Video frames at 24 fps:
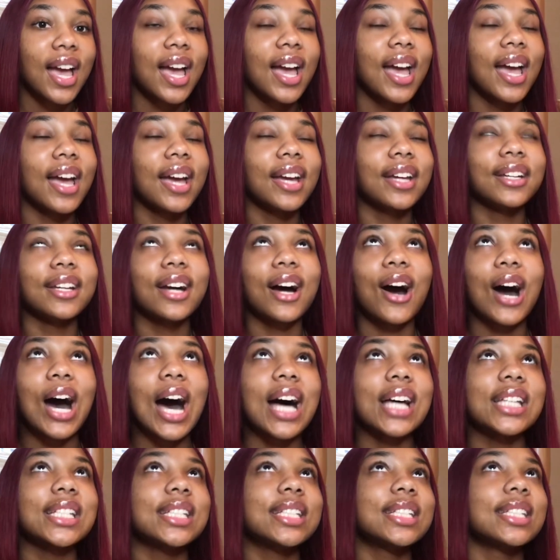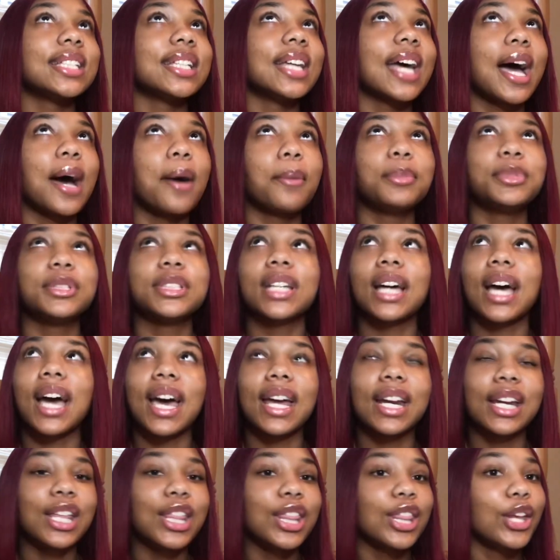and y'all, I
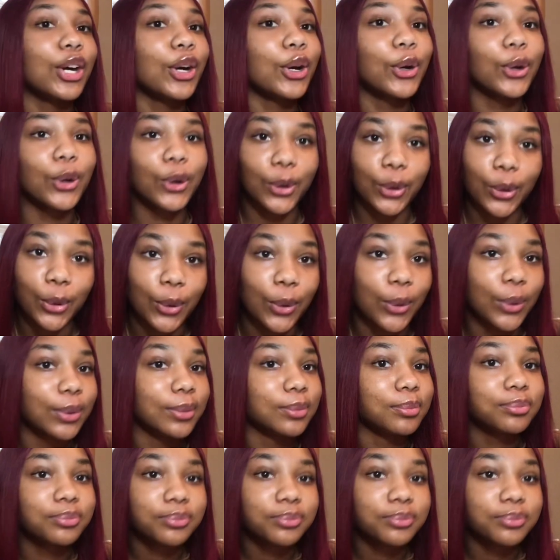Snapchatted the girl.